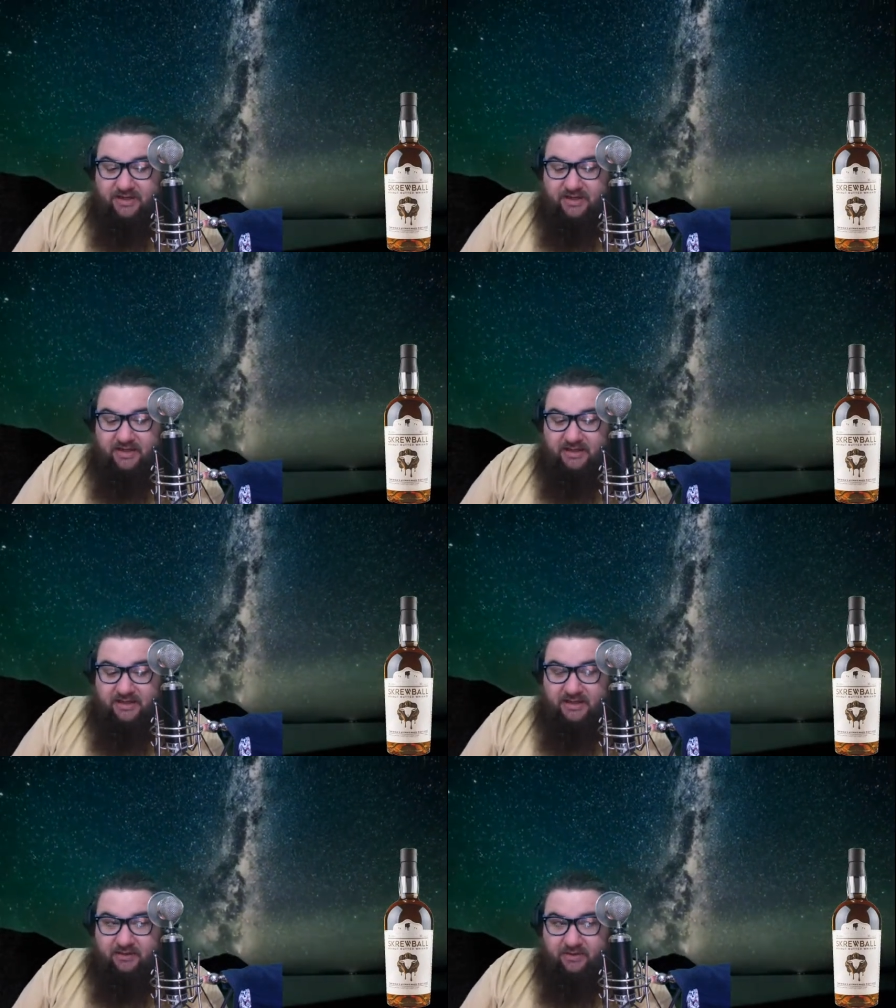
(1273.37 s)
in
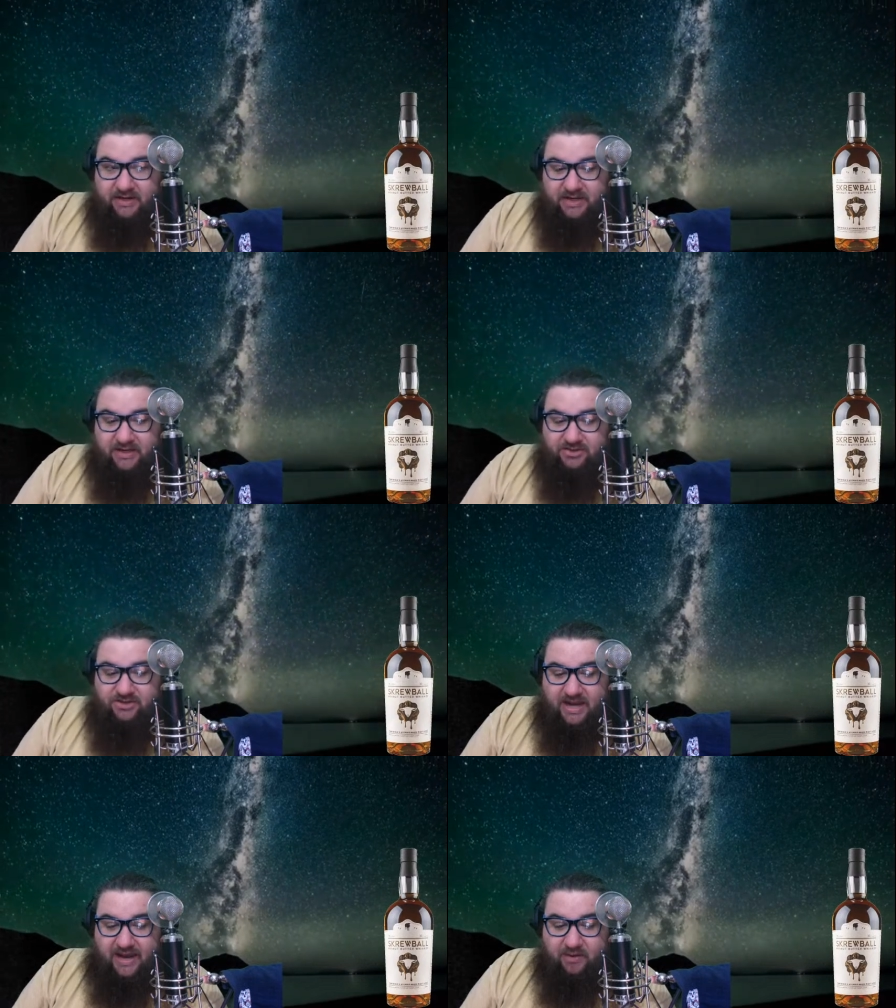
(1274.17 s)
LA when he and
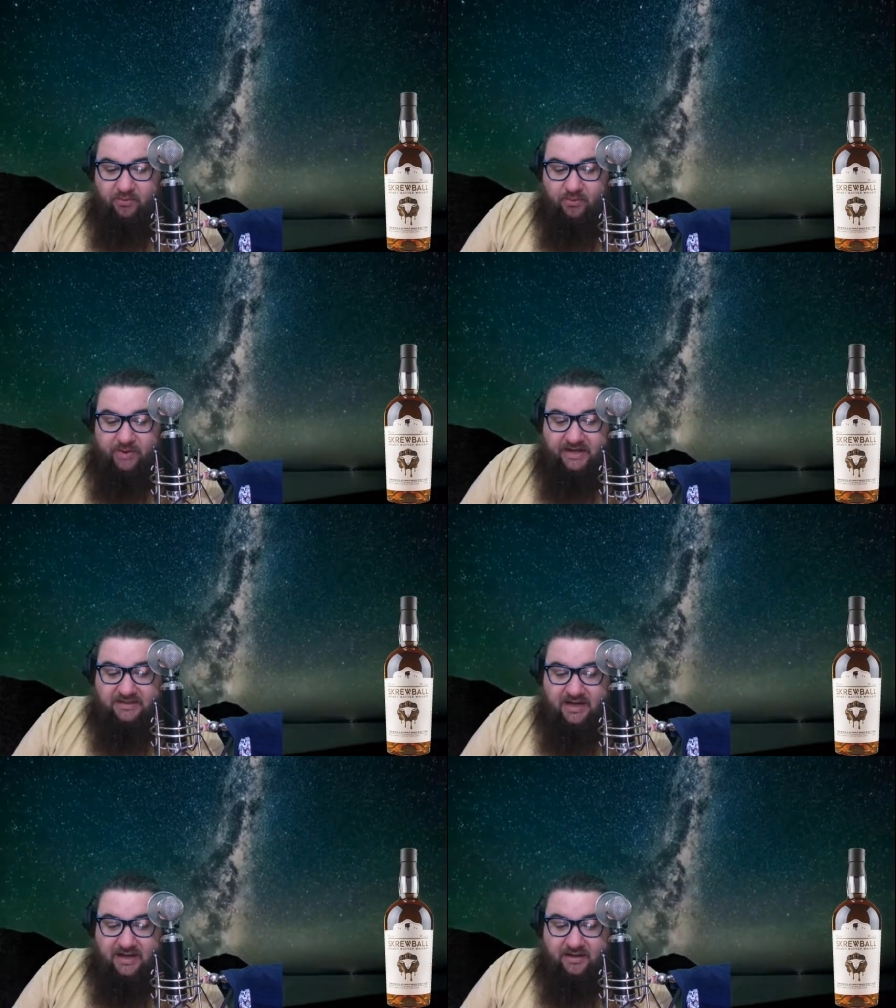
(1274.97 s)
Shaq were winning
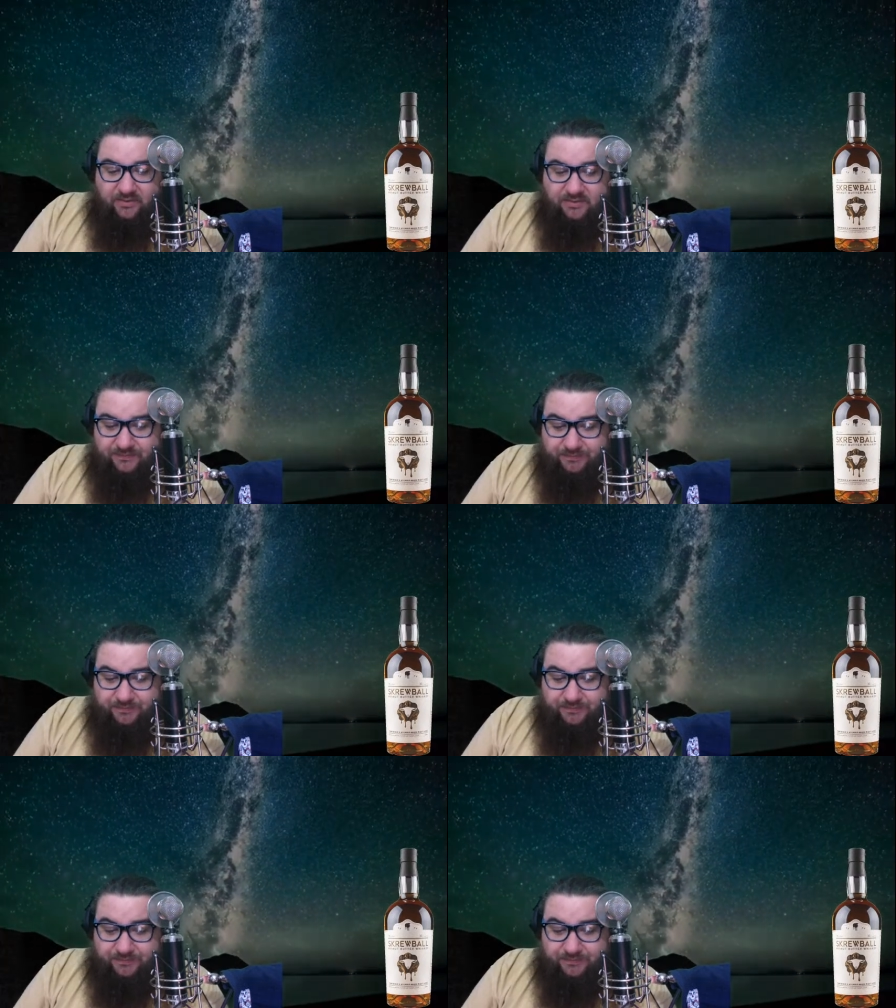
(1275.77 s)
titles.